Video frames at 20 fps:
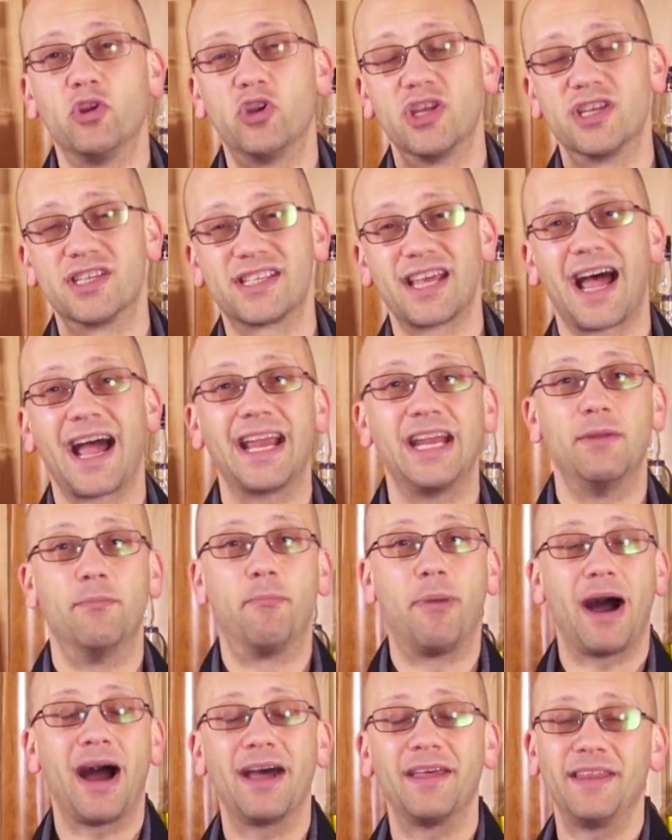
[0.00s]
designed
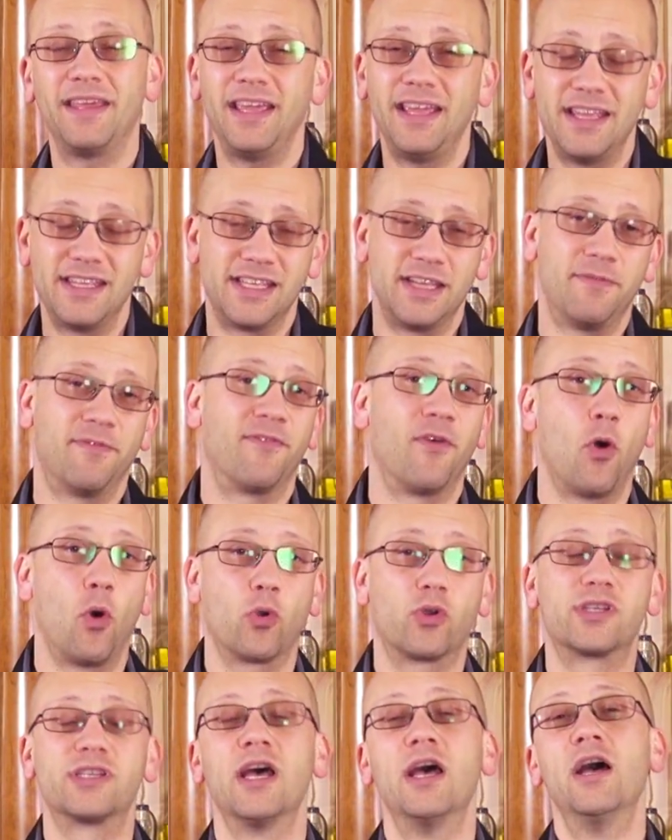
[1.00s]
by the ISI
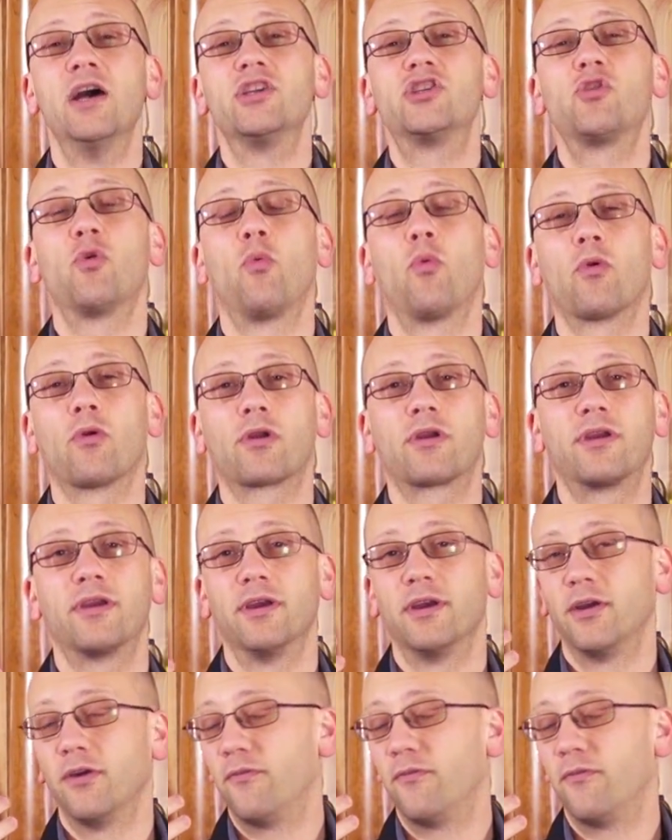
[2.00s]
folks to work